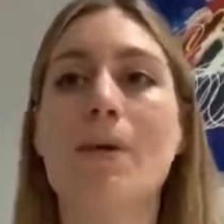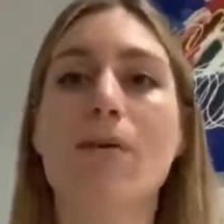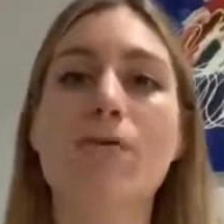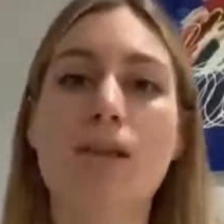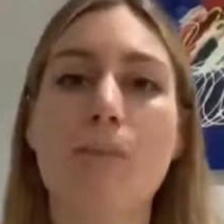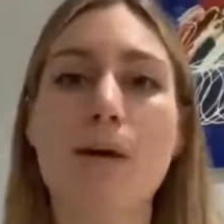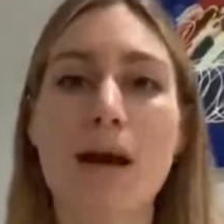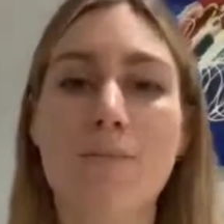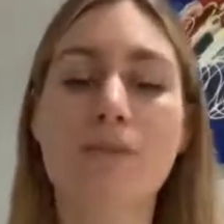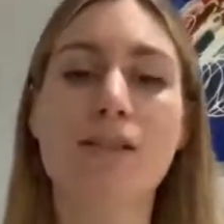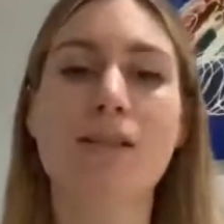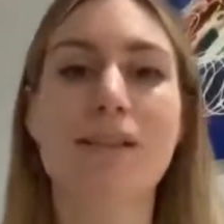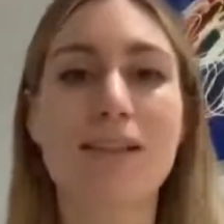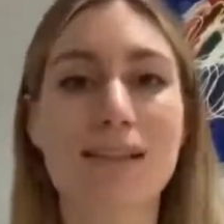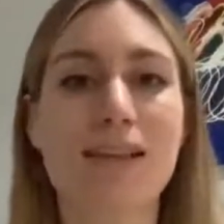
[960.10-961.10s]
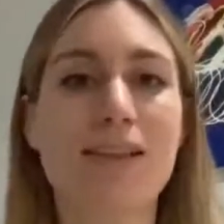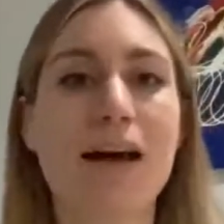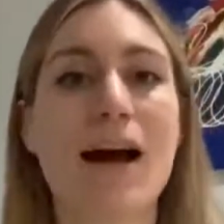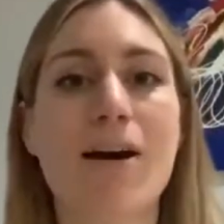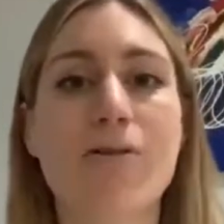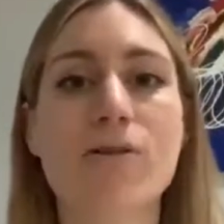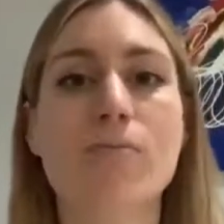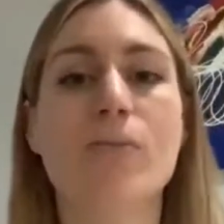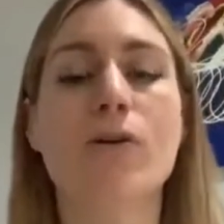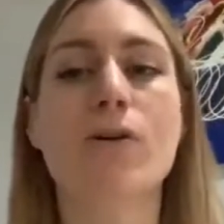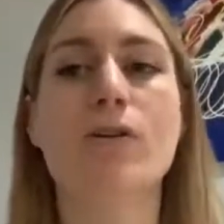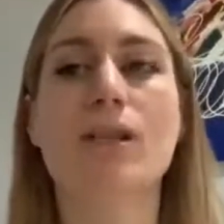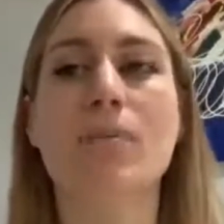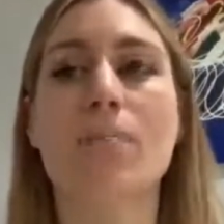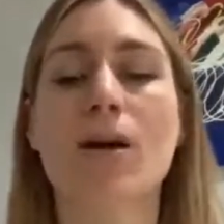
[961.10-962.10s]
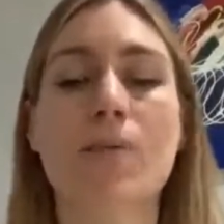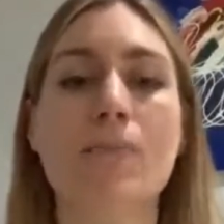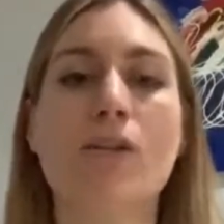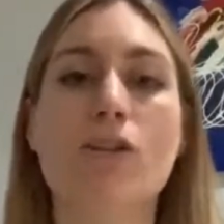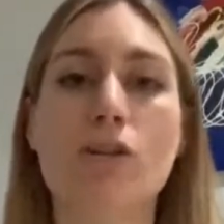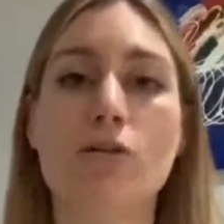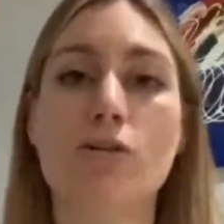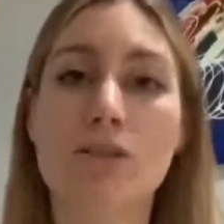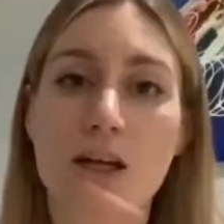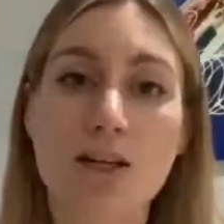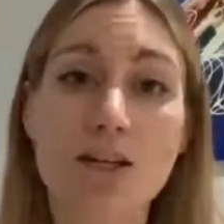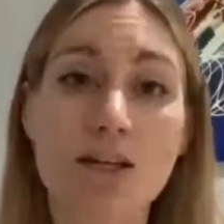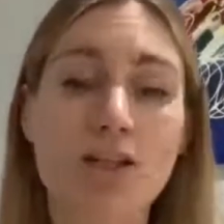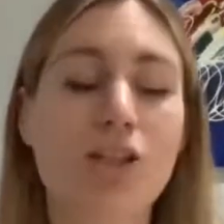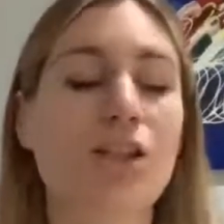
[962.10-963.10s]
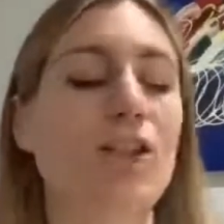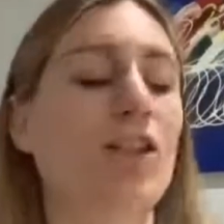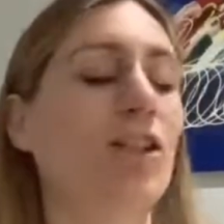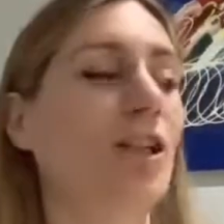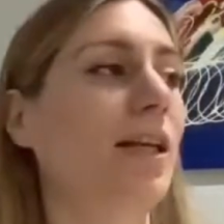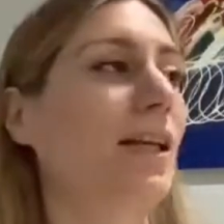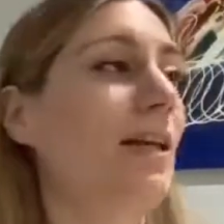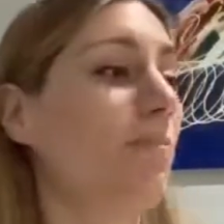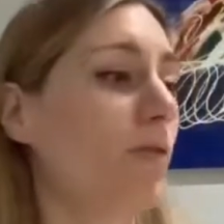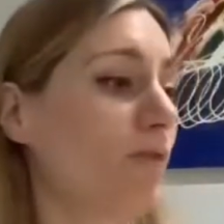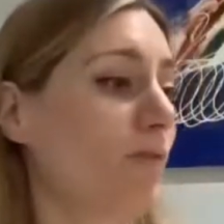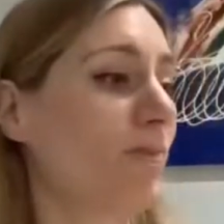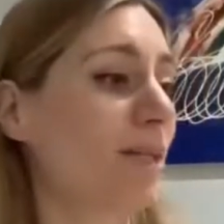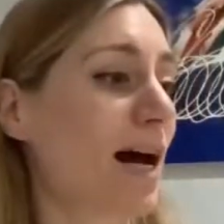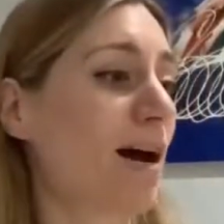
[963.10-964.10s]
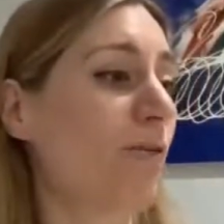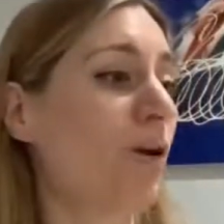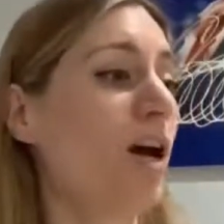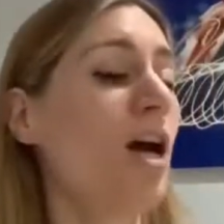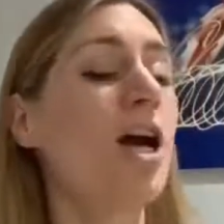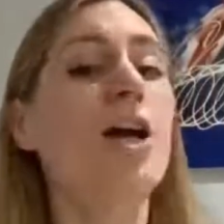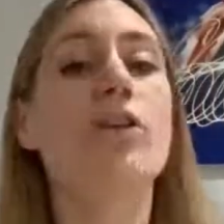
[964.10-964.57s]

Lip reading: build up absences in the house, because it might be too sudden to just suddenly move them down.